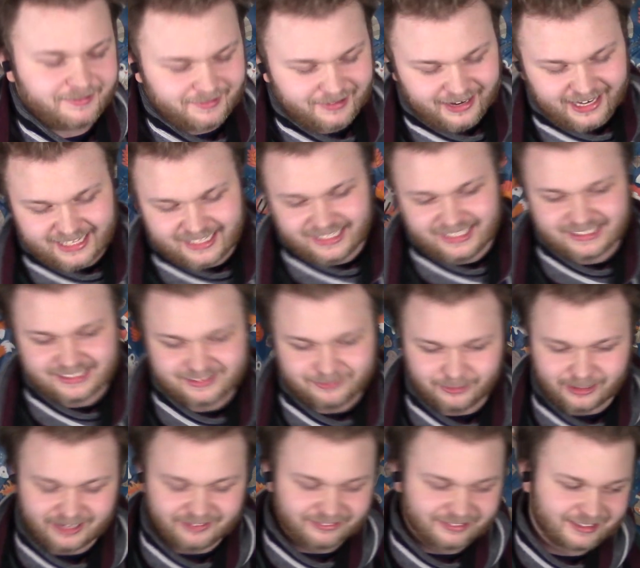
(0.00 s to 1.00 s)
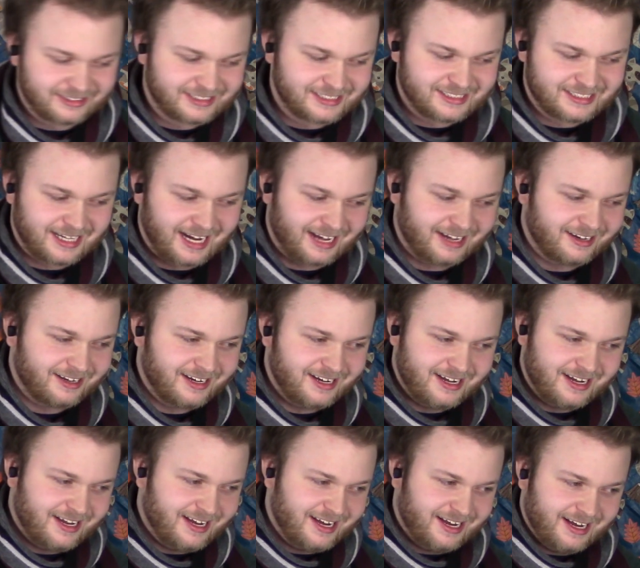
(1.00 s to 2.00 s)
It's whatever. It's shot.
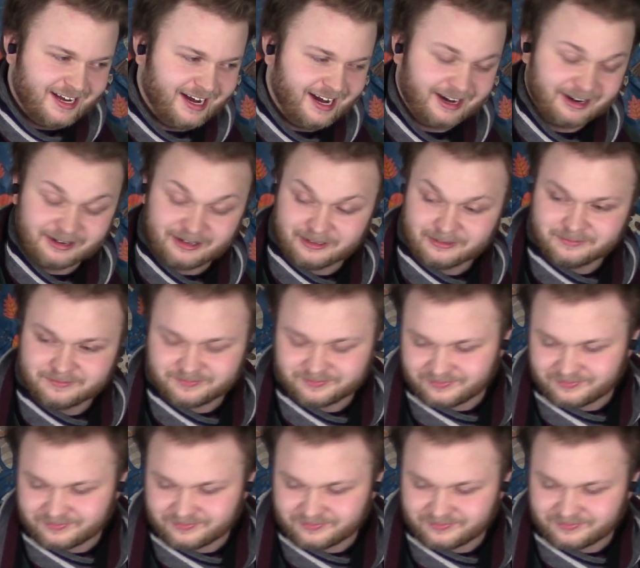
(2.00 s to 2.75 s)
I don't know.